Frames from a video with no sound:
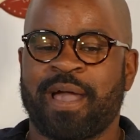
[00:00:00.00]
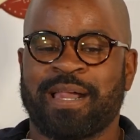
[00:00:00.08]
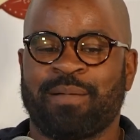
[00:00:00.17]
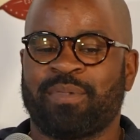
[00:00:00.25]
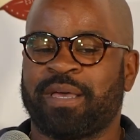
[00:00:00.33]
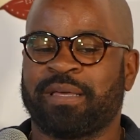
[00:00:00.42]

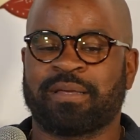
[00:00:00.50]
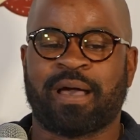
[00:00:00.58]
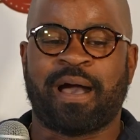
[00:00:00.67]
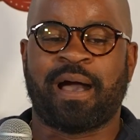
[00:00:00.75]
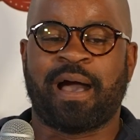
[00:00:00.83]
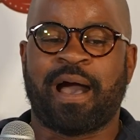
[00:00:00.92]
and I'm like,
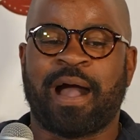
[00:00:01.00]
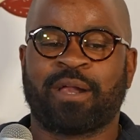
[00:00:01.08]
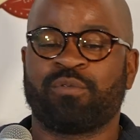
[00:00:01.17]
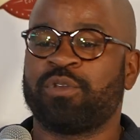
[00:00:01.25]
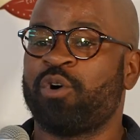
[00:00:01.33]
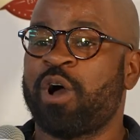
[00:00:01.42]
I
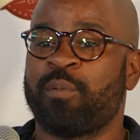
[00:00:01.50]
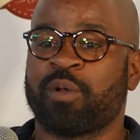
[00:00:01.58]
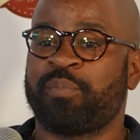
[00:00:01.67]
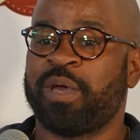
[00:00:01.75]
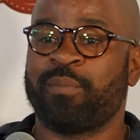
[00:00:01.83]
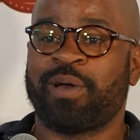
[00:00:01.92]
don't know how I'm
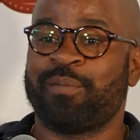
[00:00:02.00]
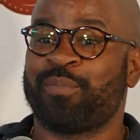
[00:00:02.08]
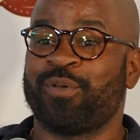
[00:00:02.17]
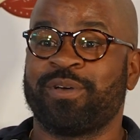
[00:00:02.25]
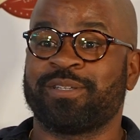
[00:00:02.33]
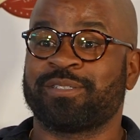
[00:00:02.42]
gonna pay my
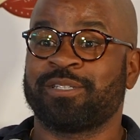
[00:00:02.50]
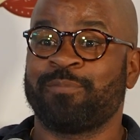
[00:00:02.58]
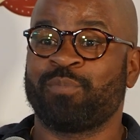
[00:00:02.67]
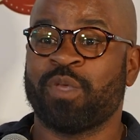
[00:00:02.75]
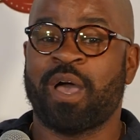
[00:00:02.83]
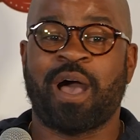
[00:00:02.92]
employees.
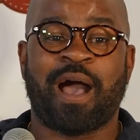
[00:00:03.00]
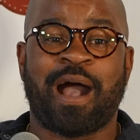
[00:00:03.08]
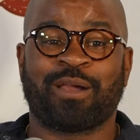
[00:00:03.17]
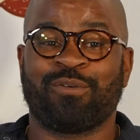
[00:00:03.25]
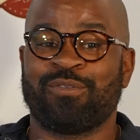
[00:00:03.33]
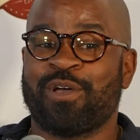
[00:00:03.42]

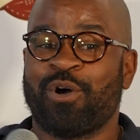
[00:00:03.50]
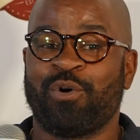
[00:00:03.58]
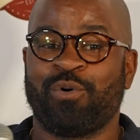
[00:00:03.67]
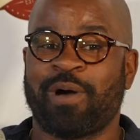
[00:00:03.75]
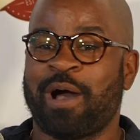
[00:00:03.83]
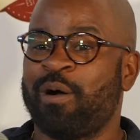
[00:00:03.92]
I don't
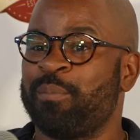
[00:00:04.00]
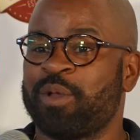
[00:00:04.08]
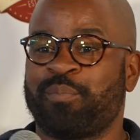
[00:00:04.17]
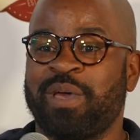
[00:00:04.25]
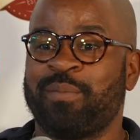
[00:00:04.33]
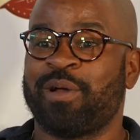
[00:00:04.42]
know how I'm
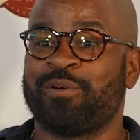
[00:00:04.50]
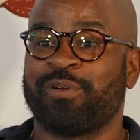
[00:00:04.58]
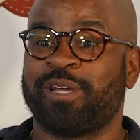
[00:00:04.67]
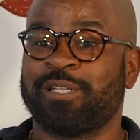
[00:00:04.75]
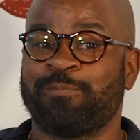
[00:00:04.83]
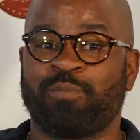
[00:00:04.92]
gonna pay my
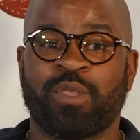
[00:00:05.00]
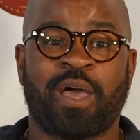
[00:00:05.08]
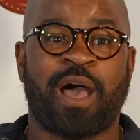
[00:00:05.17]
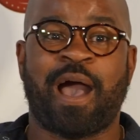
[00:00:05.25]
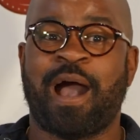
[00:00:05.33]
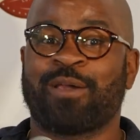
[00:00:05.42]
rent.
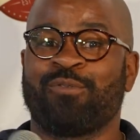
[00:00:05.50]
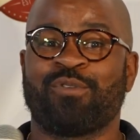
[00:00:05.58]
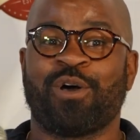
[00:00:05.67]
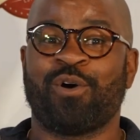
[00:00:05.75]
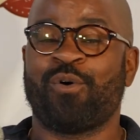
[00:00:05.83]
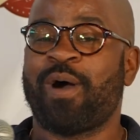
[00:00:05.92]
I don't
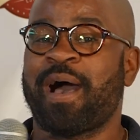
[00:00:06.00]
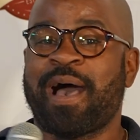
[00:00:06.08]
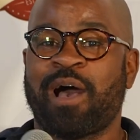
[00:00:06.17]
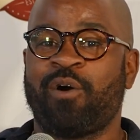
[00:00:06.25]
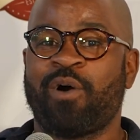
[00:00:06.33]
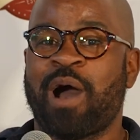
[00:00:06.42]
know
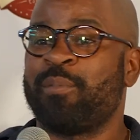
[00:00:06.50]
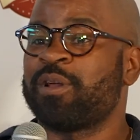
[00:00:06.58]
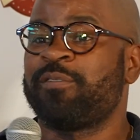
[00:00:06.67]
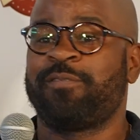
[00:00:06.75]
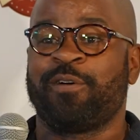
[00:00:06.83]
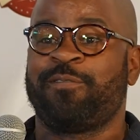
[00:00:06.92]
how I'm
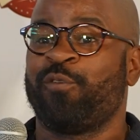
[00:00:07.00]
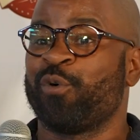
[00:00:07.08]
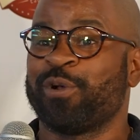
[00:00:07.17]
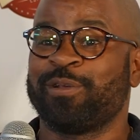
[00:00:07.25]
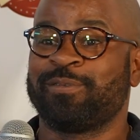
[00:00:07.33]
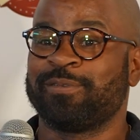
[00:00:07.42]
gonna
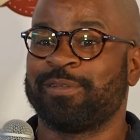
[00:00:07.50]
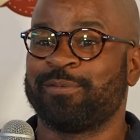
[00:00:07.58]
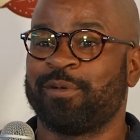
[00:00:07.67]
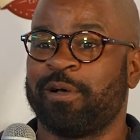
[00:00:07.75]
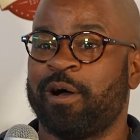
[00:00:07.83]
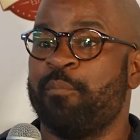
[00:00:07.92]
afford
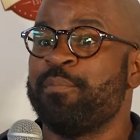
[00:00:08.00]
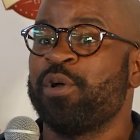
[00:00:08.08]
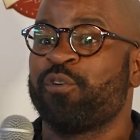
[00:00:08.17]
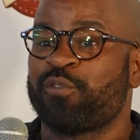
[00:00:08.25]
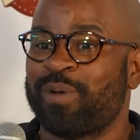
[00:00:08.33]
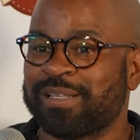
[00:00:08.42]
a
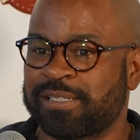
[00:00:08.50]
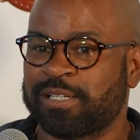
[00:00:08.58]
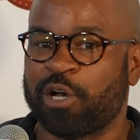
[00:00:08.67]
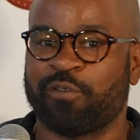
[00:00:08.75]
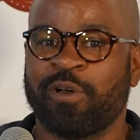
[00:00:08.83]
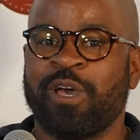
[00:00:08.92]
meal for
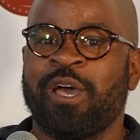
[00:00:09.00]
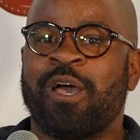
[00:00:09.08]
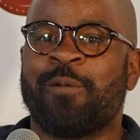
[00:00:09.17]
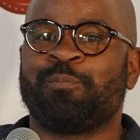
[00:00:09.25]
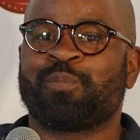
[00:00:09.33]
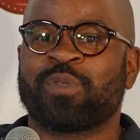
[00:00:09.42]
myself.
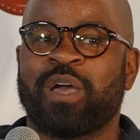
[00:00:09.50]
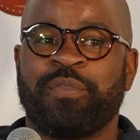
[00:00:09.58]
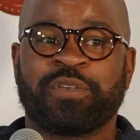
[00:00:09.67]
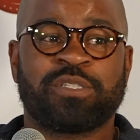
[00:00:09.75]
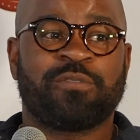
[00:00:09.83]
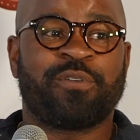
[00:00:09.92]

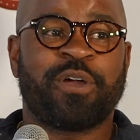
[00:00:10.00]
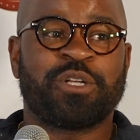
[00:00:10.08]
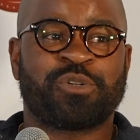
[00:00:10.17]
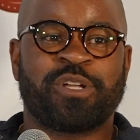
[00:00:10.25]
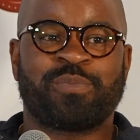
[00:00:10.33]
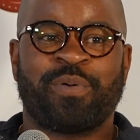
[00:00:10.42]
This is a
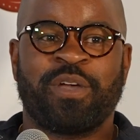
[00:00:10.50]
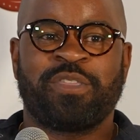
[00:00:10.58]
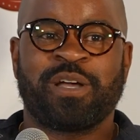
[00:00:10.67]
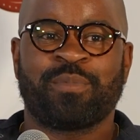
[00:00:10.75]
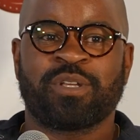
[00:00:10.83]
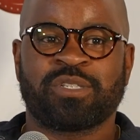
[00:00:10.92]
very transparent
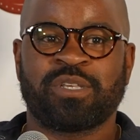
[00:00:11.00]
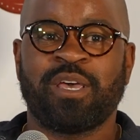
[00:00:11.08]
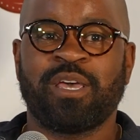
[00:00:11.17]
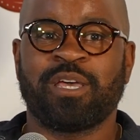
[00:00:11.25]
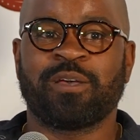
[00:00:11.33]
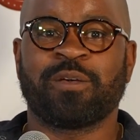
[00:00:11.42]
thing I'm gonna
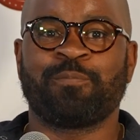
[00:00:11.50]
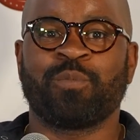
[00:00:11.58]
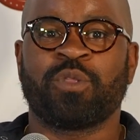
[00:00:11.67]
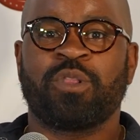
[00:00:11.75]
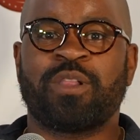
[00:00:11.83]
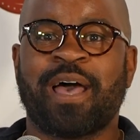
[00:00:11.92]
say.
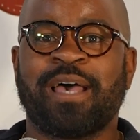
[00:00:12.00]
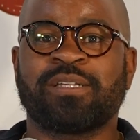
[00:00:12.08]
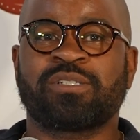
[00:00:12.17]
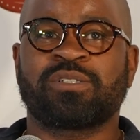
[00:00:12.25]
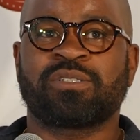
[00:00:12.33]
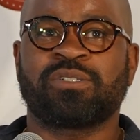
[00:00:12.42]

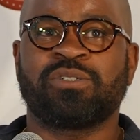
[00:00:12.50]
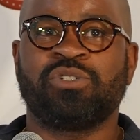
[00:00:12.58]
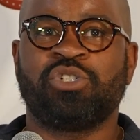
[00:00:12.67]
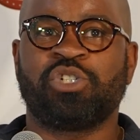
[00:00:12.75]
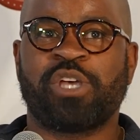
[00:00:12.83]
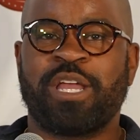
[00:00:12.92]
Last
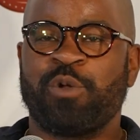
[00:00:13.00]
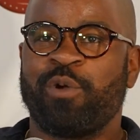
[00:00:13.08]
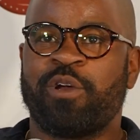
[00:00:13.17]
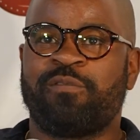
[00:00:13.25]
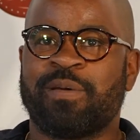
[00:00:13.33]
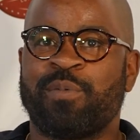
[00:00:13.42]

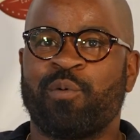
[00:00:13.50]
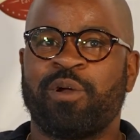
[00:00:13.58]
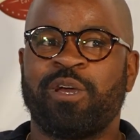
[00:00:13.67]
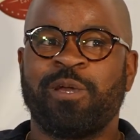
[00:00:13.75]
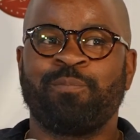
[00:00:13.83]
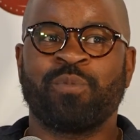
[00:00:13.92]
January or
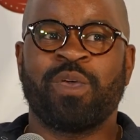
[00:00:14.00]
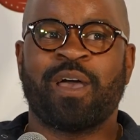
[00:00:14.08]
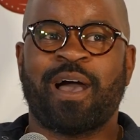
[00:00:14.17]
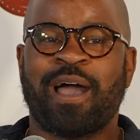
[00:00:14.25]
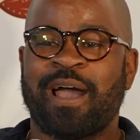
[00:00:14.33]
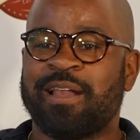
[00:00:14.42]
February,
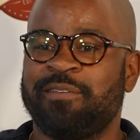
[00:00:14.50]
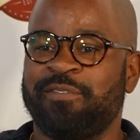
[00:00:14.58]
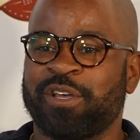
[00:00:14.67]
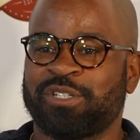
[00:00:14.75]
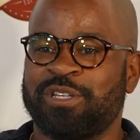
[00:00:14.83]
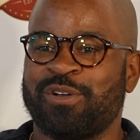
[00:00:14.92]
I got an
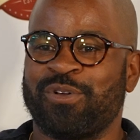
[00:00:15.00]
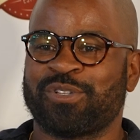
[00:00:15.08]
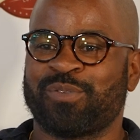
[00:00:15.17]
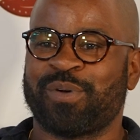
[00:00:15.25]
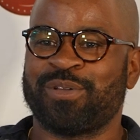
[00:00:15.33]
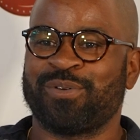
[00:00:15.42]
eviction
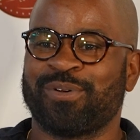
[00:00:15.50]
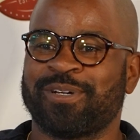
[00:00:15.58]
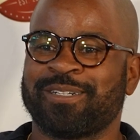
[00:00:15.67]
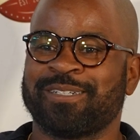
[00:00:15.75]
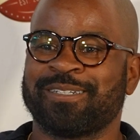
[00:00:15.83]
notice on my door.